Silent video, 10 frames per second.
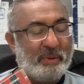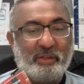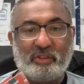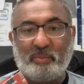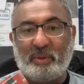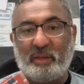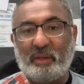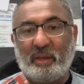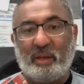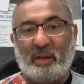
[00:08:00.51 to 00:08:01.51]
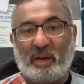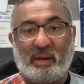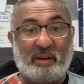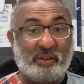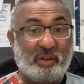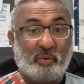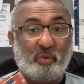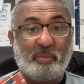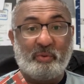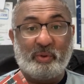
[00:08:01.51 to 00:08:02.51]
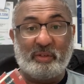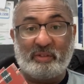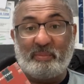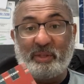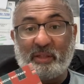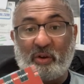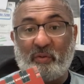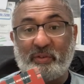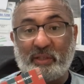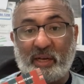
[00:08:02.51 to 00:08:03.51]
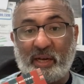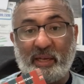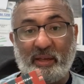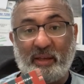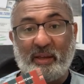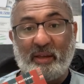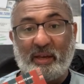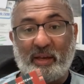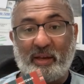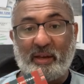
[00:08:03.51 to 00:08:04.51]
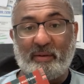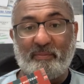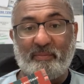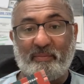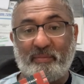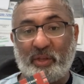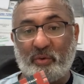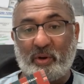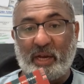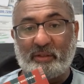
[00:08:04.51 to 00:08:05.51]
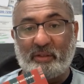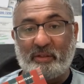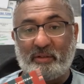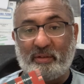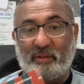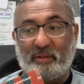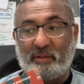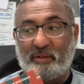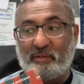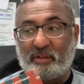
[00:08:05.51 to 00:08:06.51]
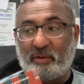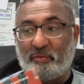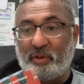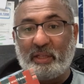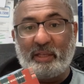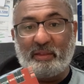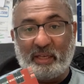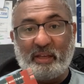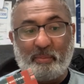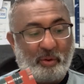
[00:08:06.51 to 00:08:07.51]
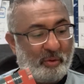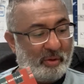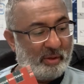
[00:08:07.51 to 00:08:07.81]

means to be a young woman, which is something that obviously I had to sort of really think about.